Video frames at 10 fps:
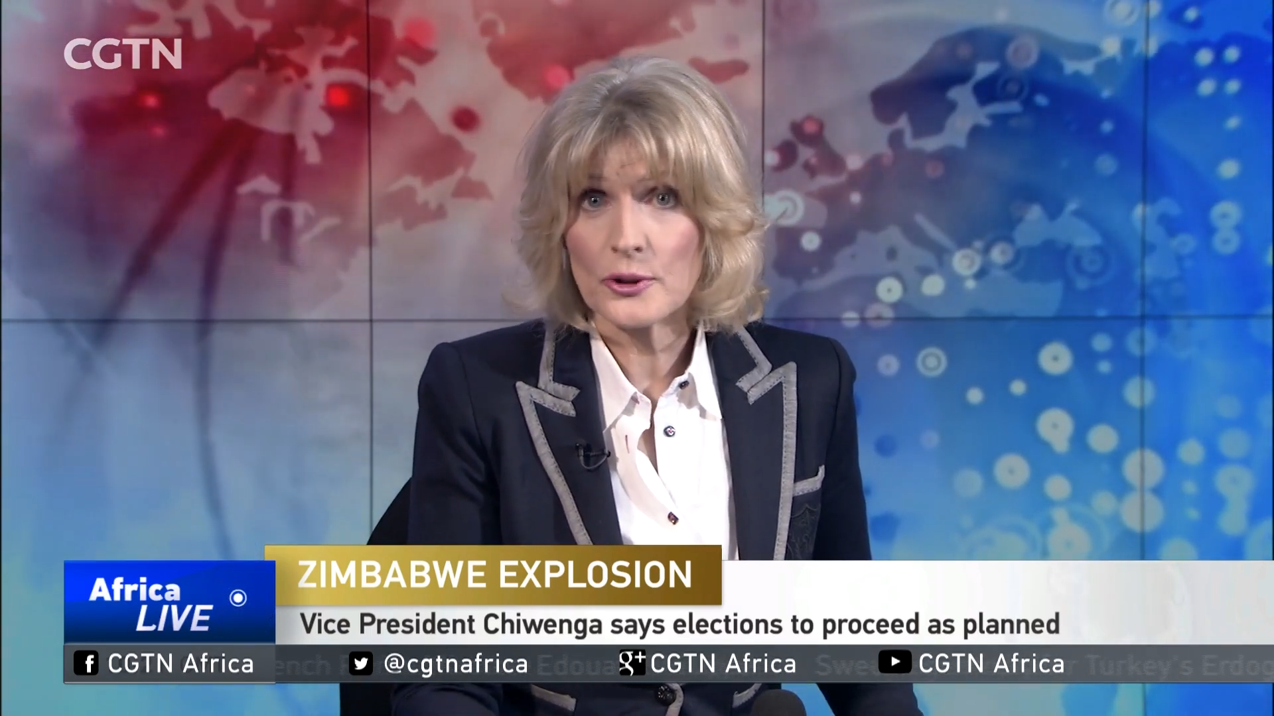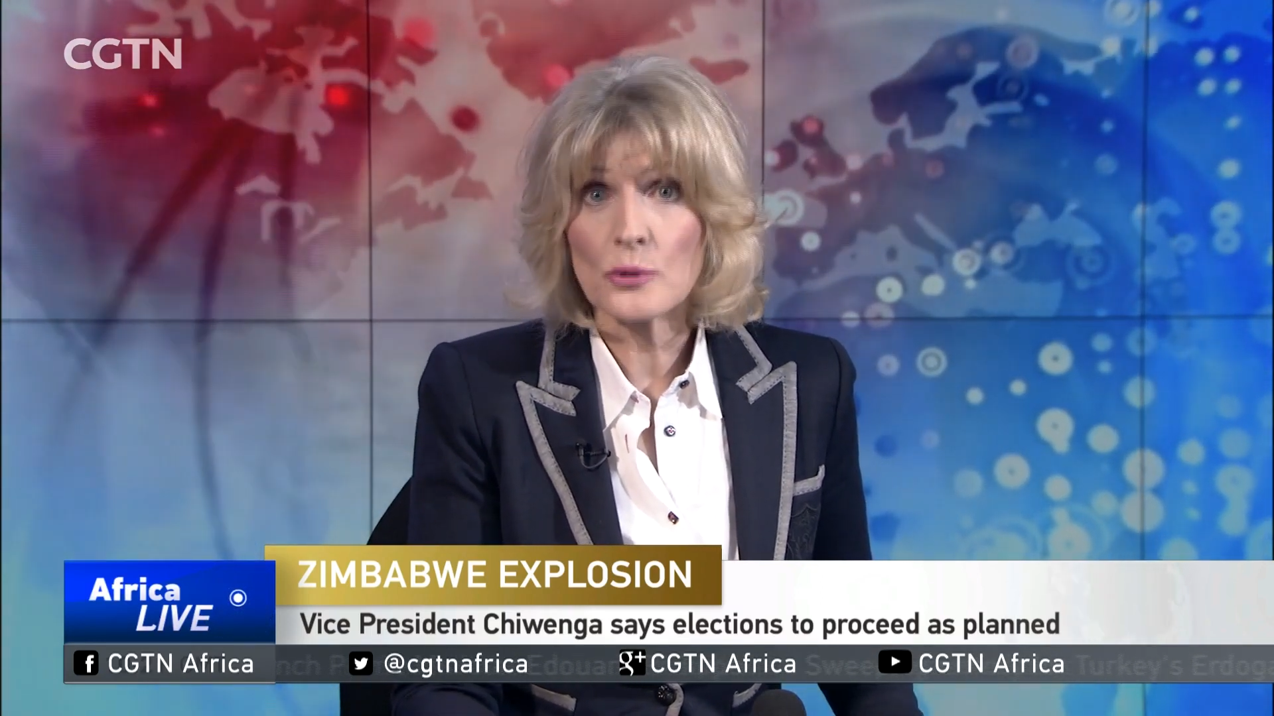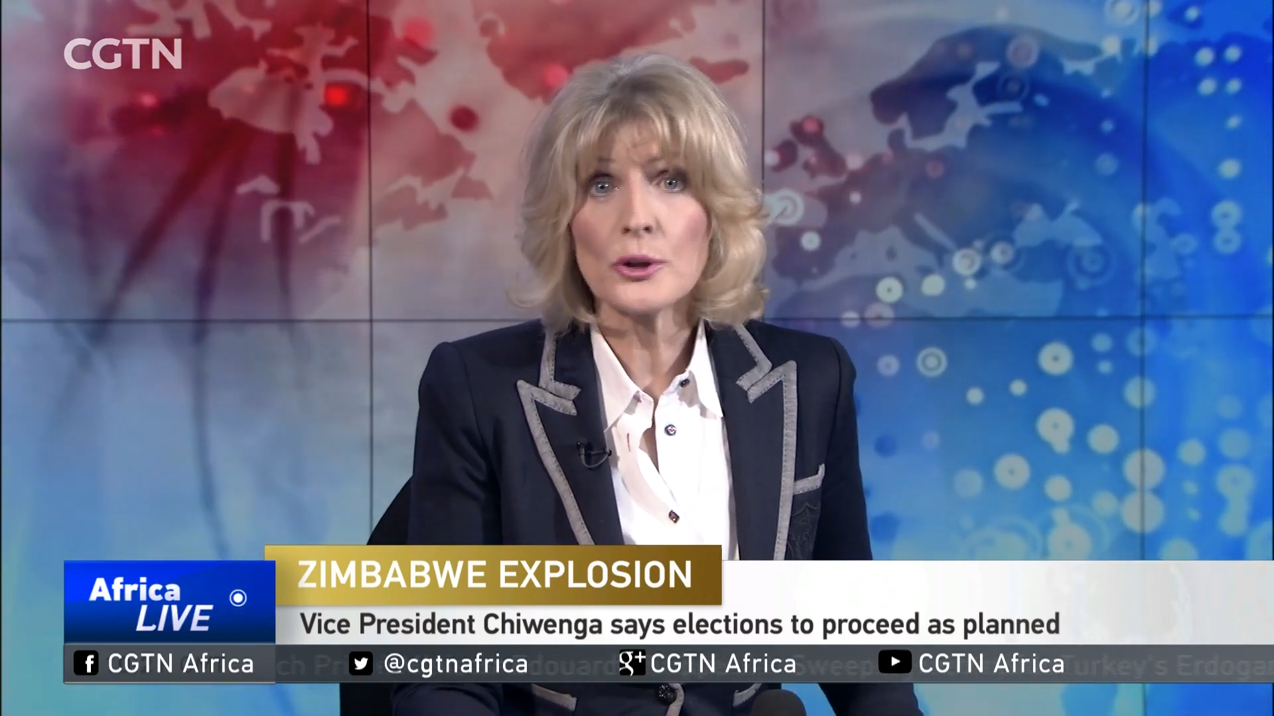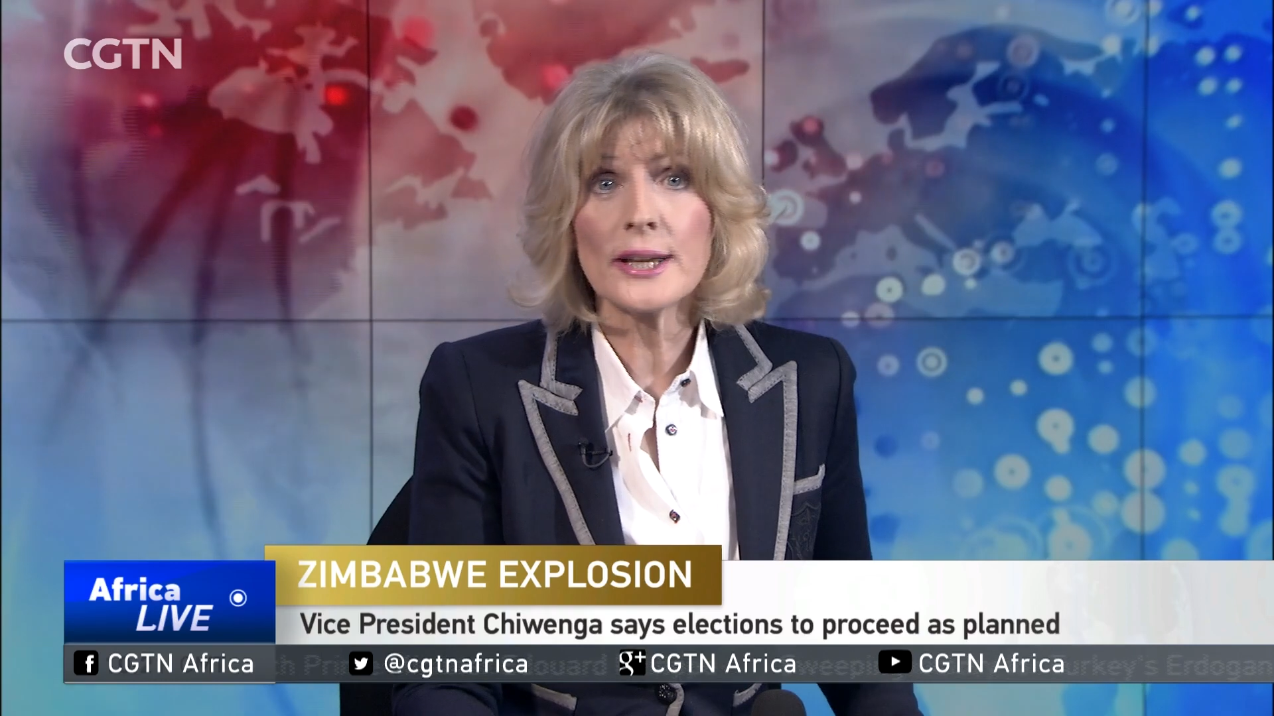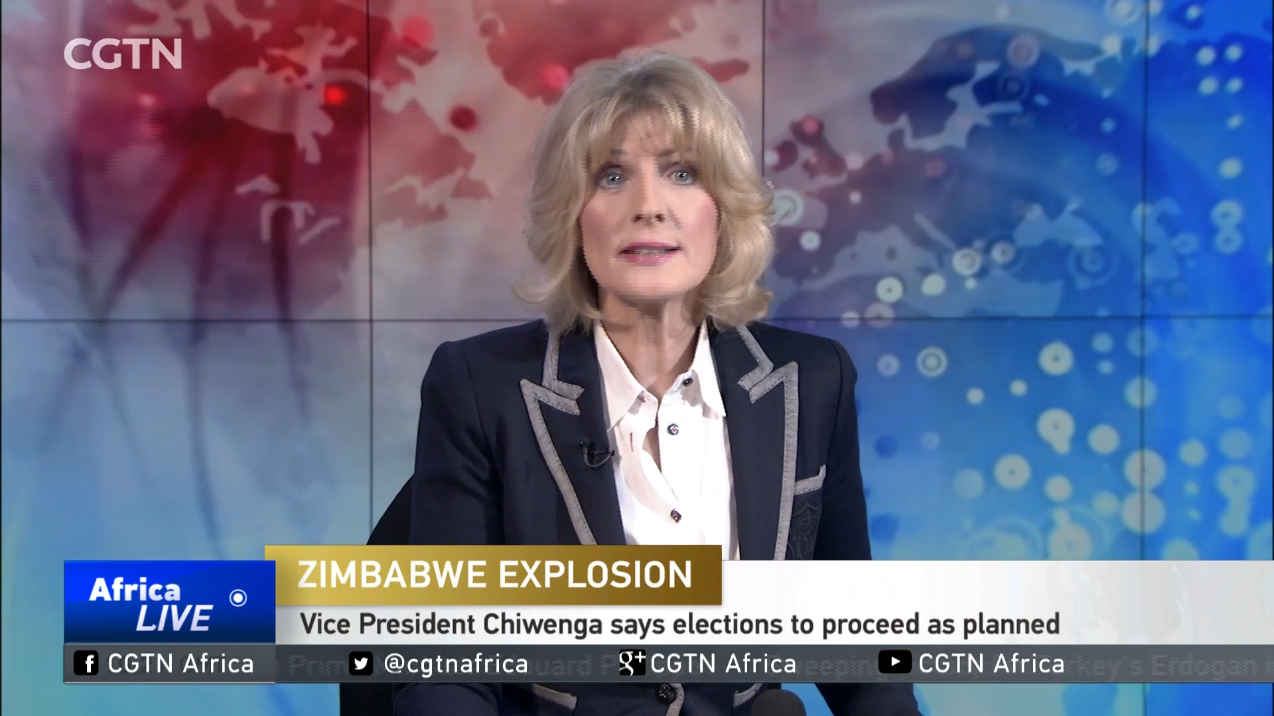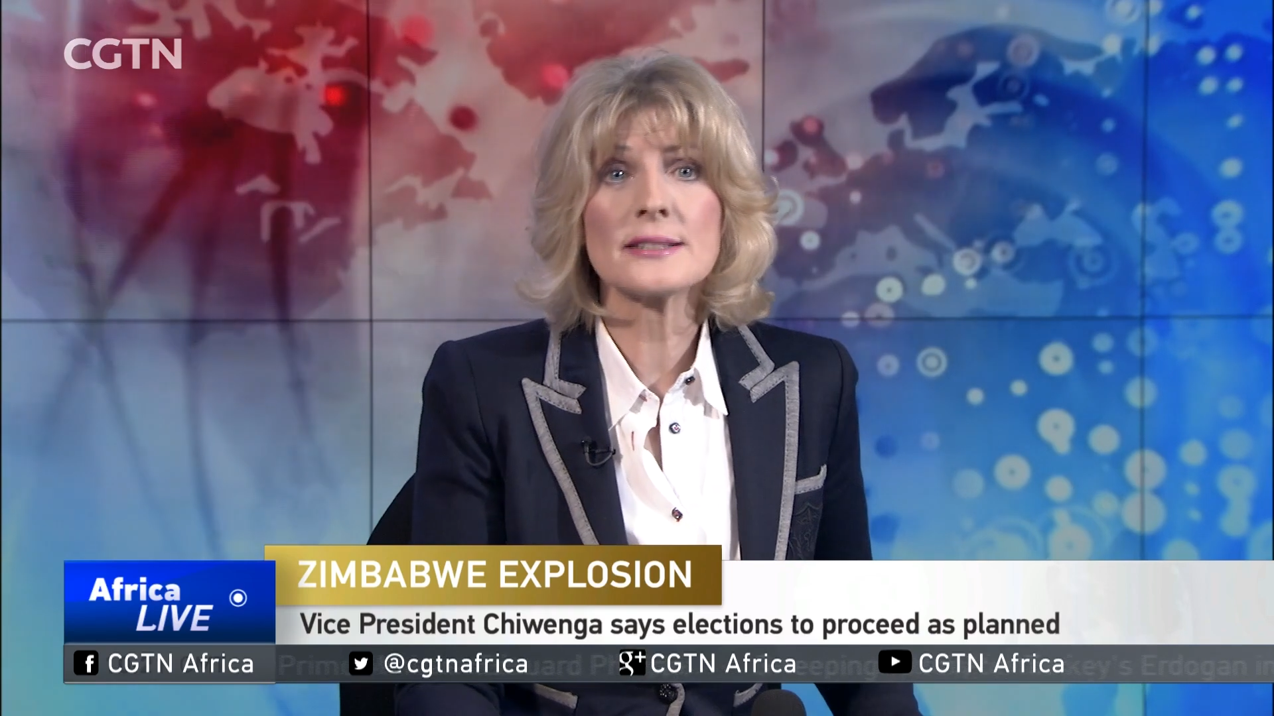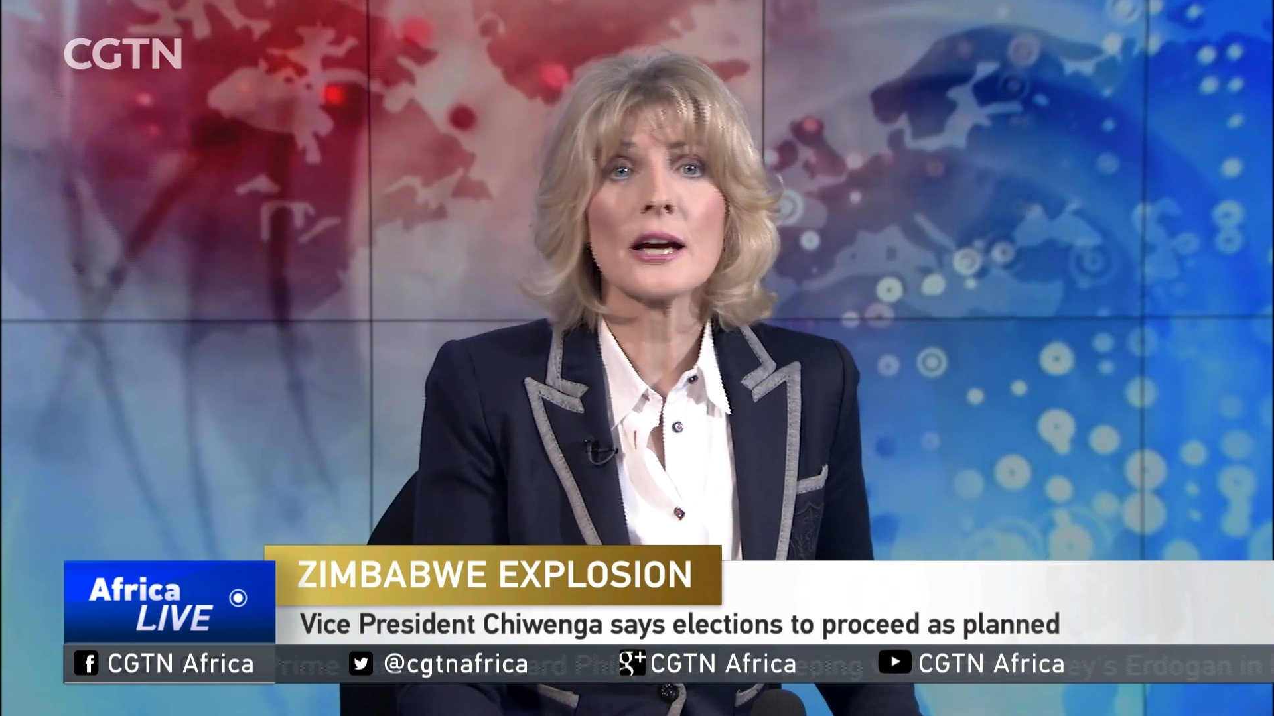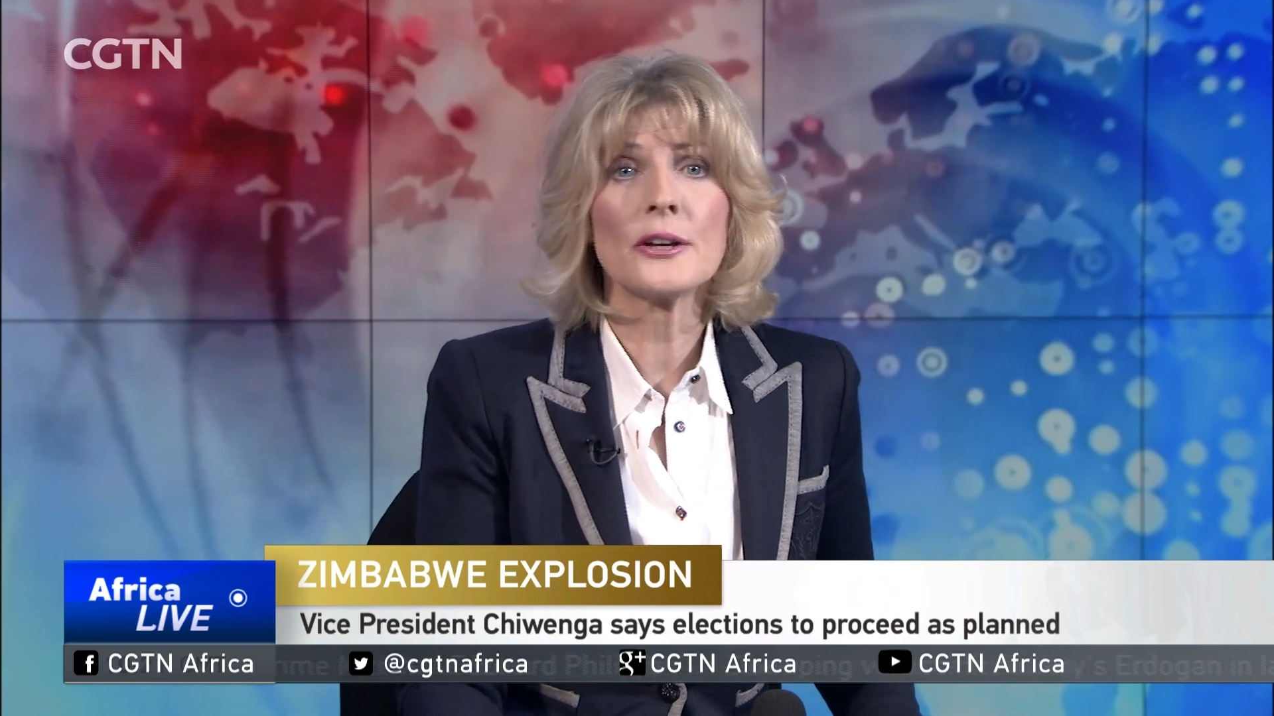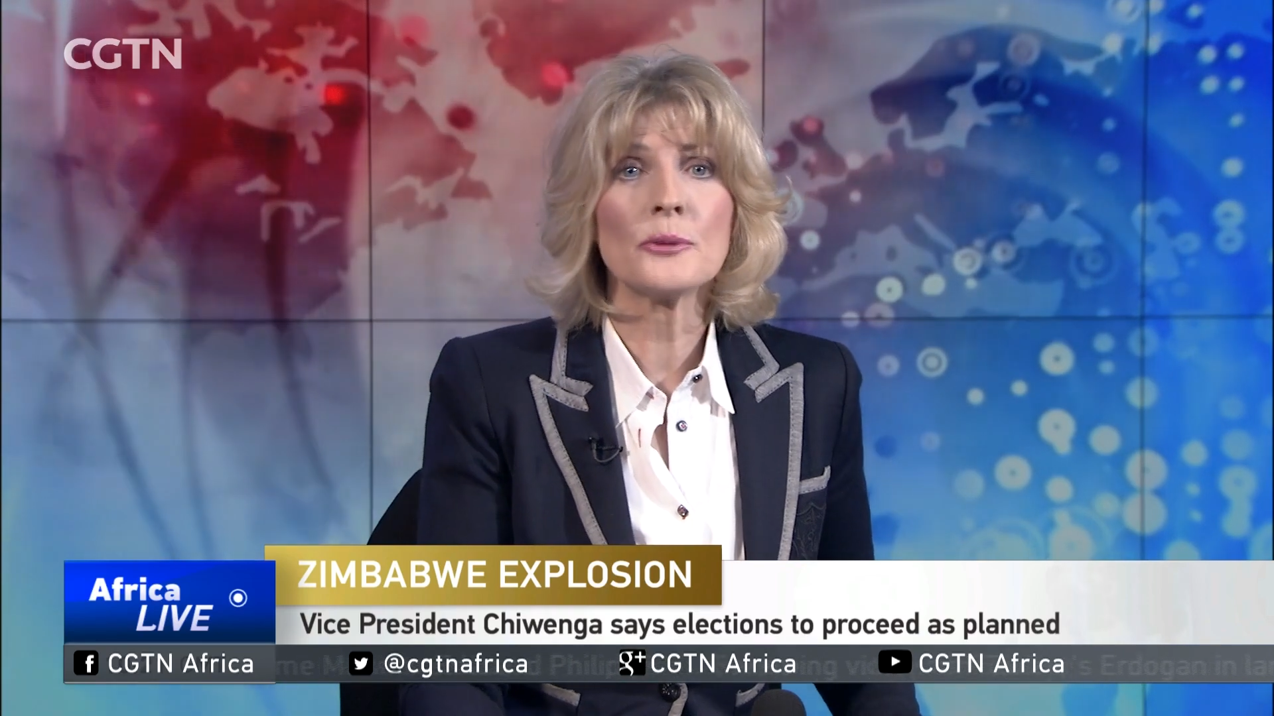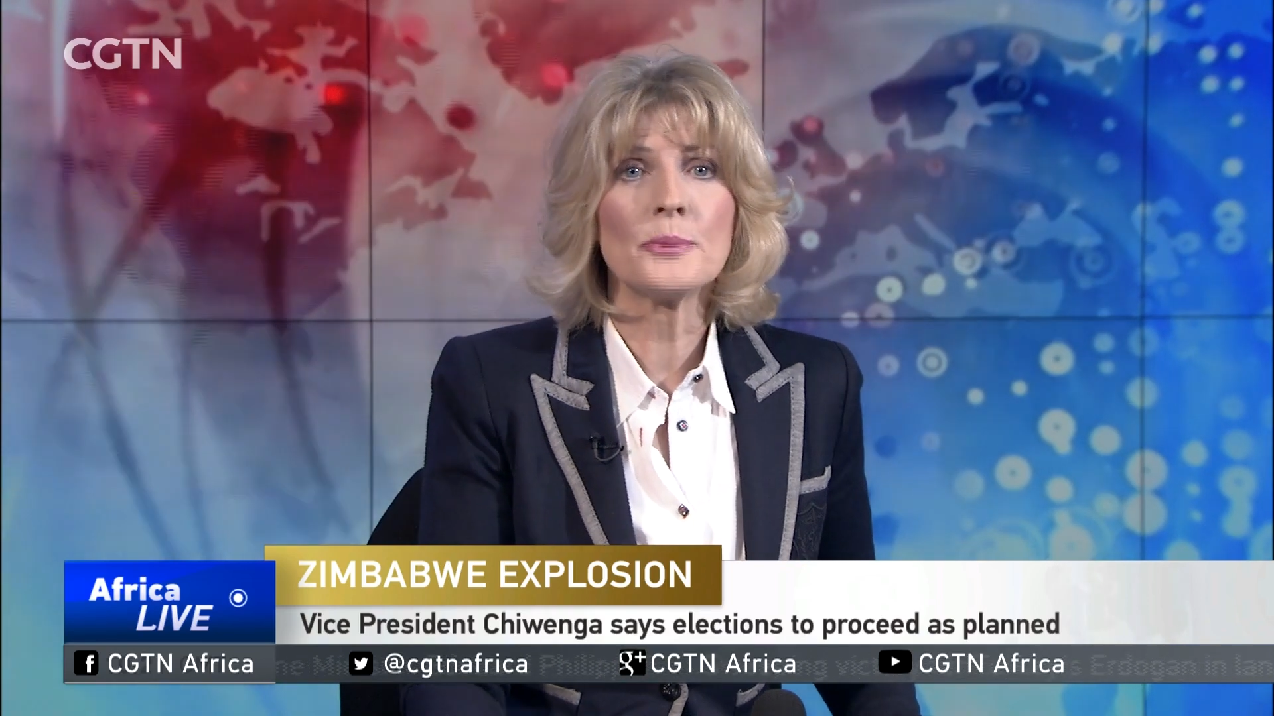the ruling ZANU